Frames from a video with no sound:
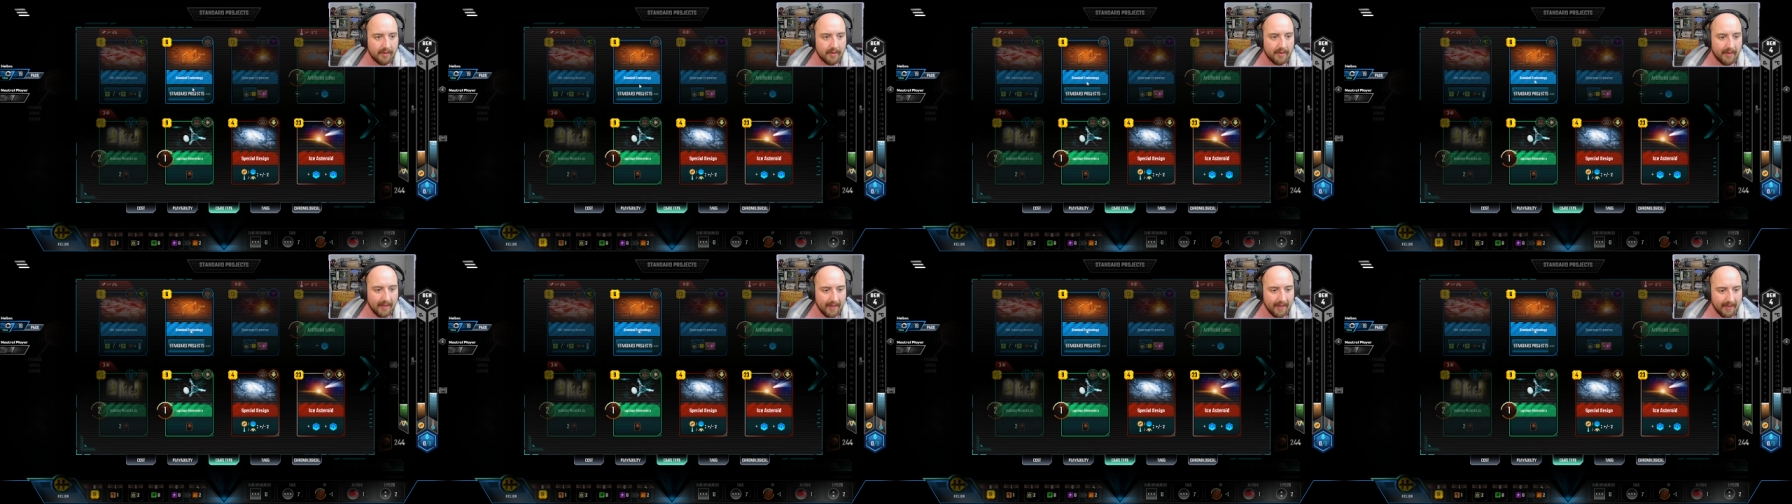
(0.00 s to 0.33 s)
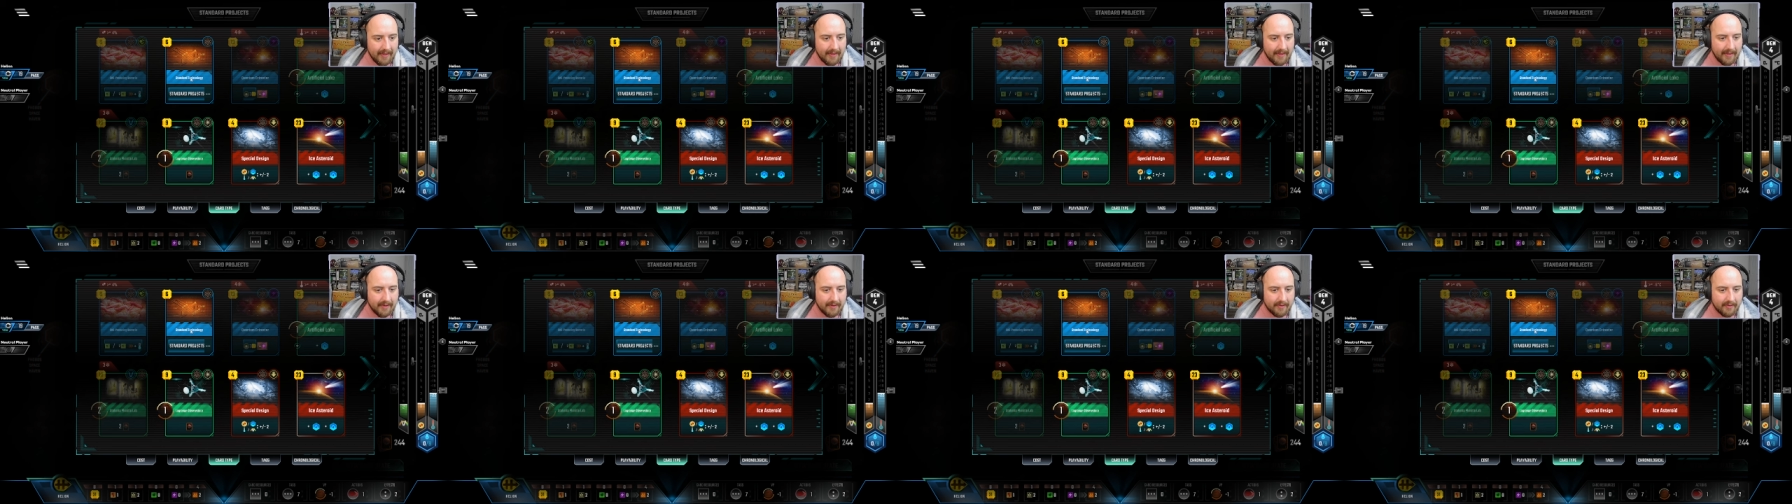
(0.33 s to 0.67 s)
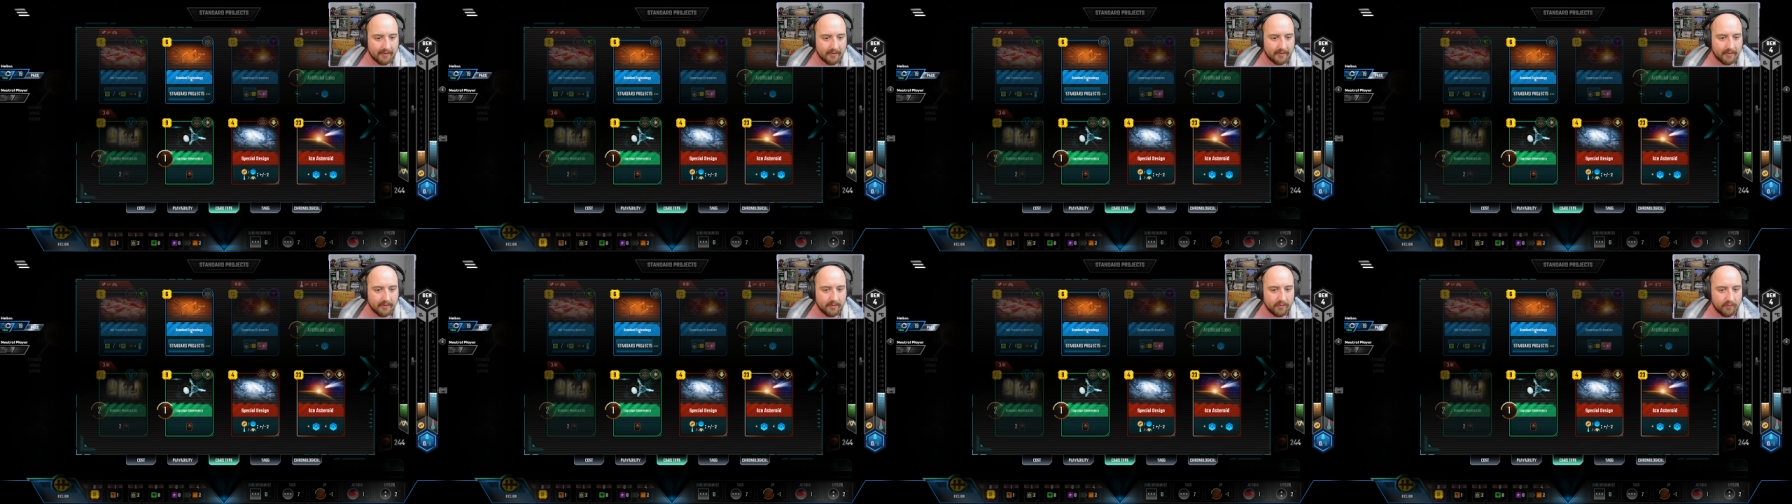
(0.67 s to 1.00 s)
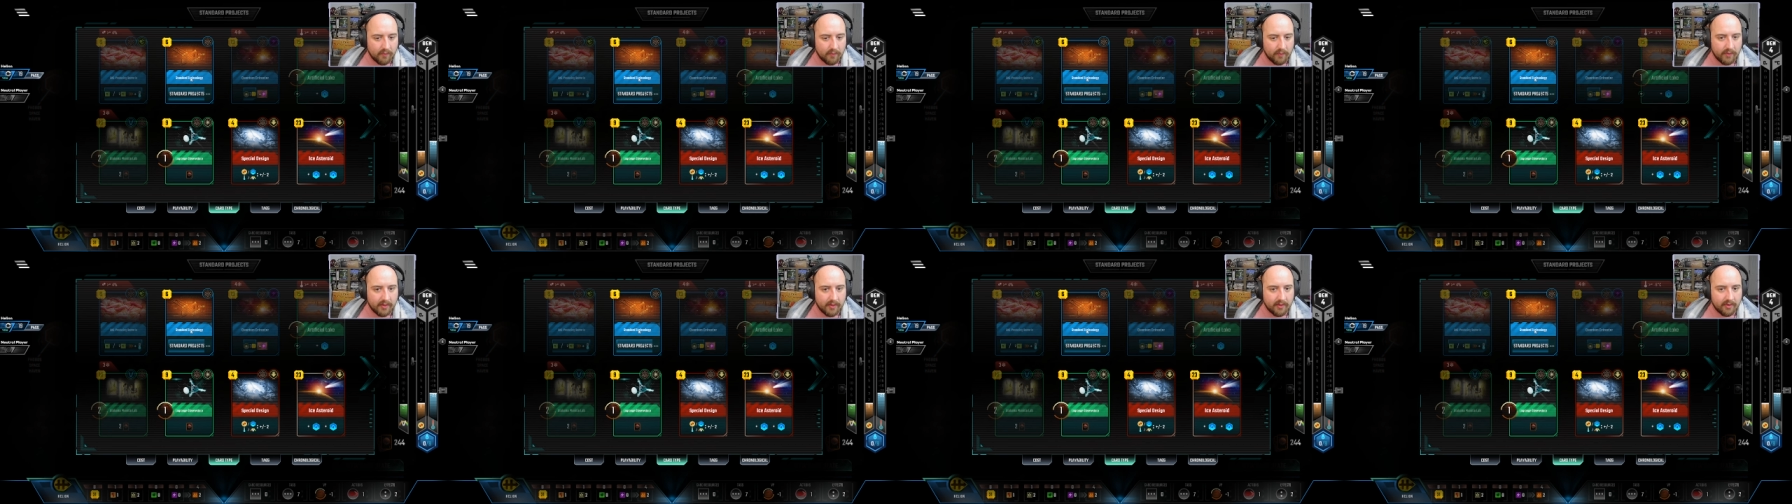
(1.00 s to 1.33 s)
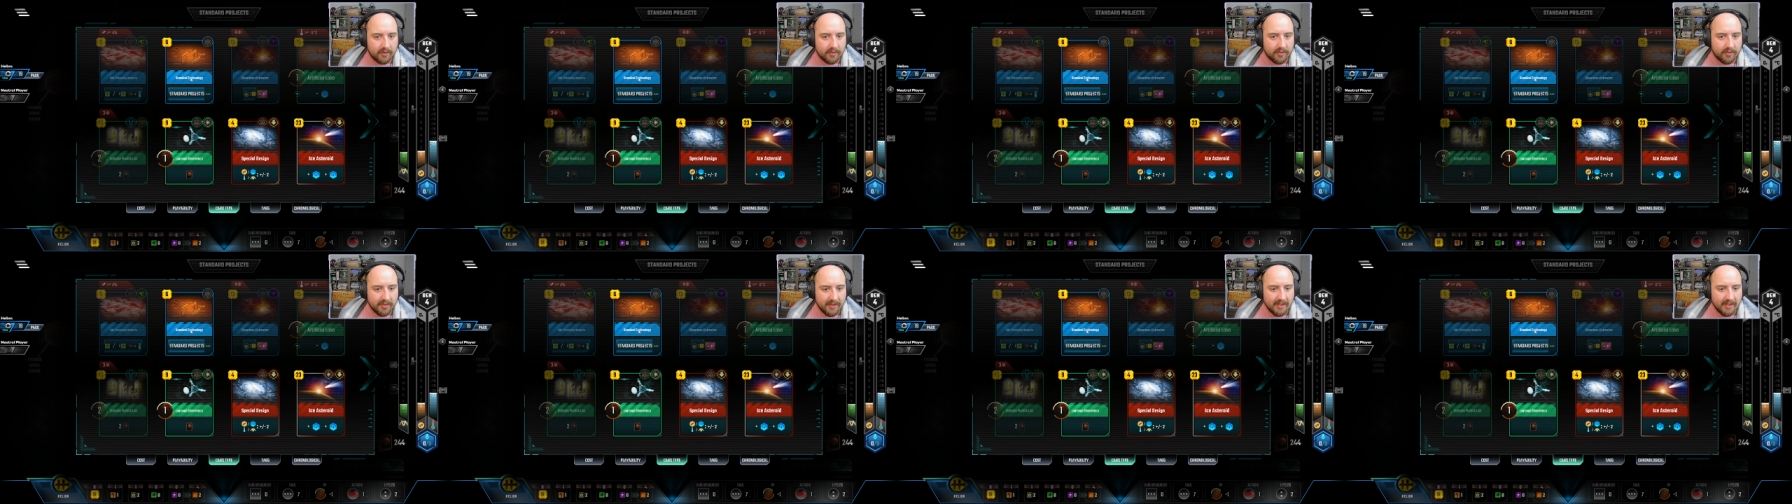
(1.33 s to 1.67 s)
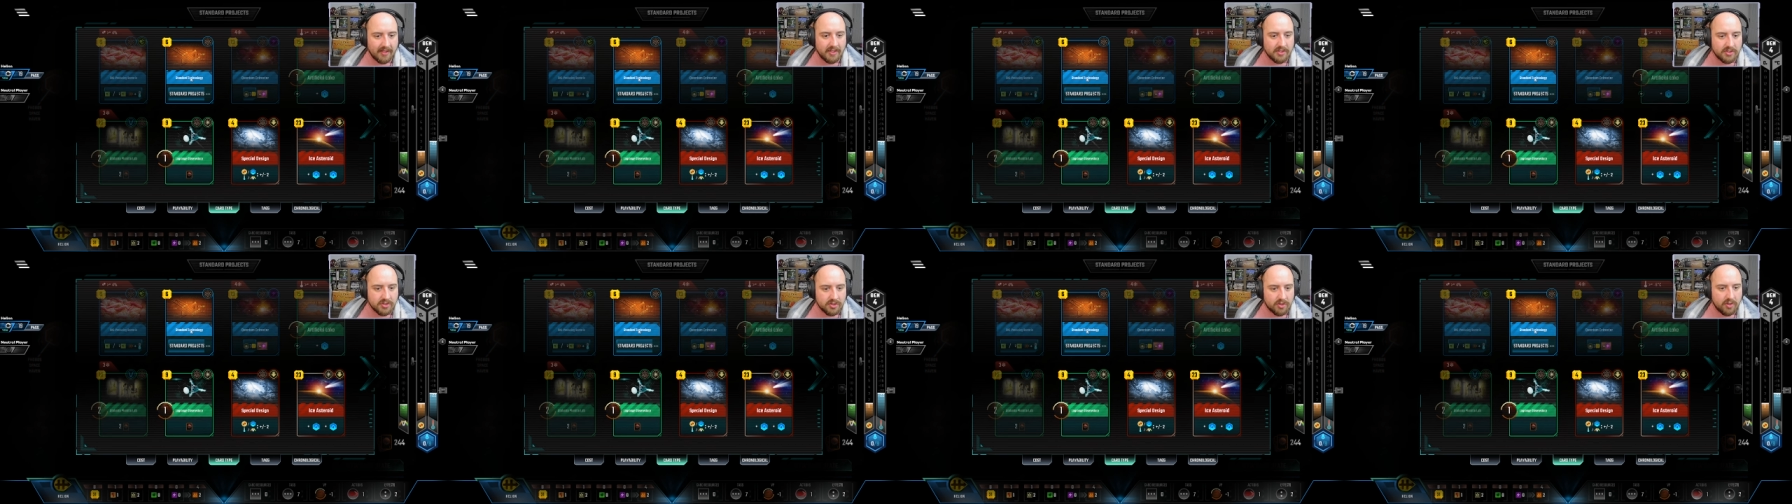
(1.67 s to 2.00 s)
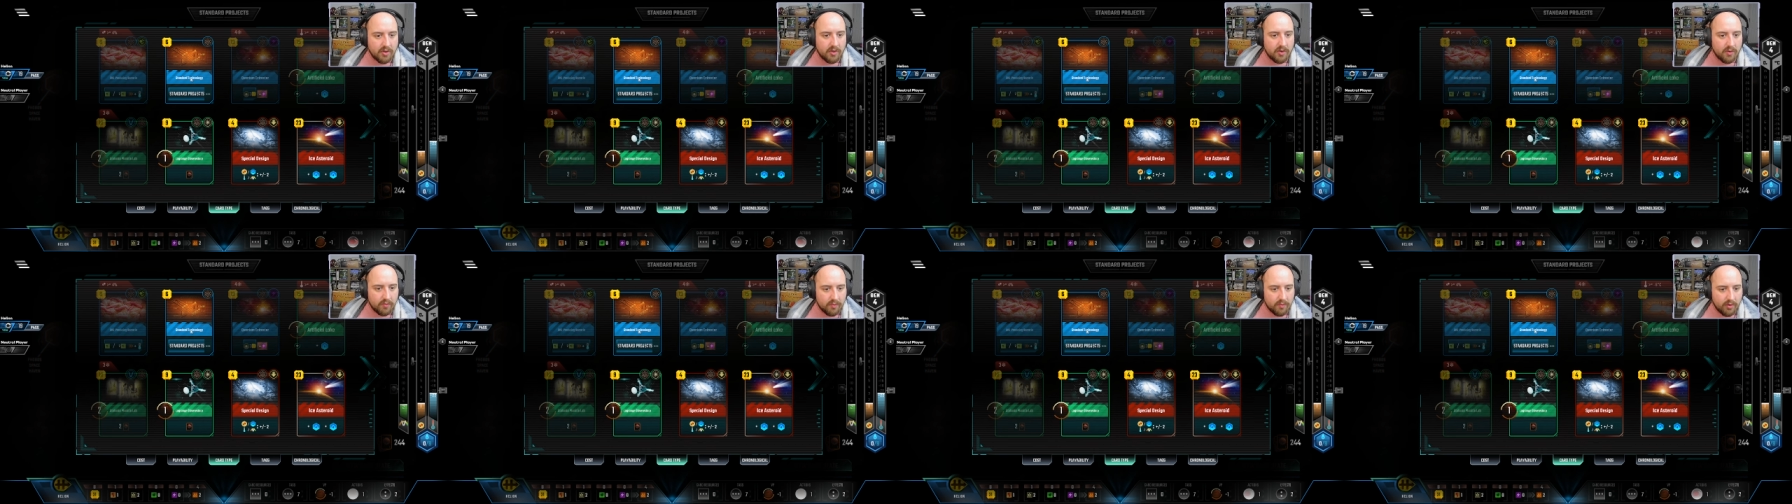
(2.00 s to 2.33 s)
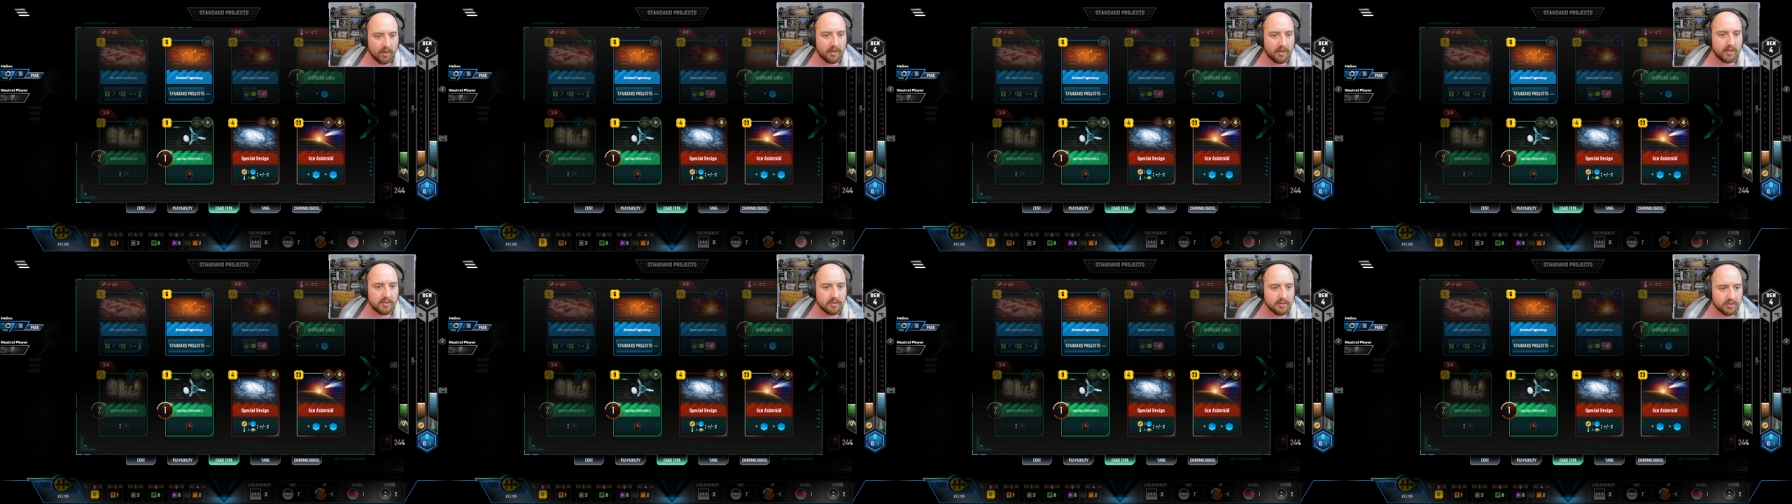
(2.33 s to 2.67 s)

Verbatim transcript: hand where things go not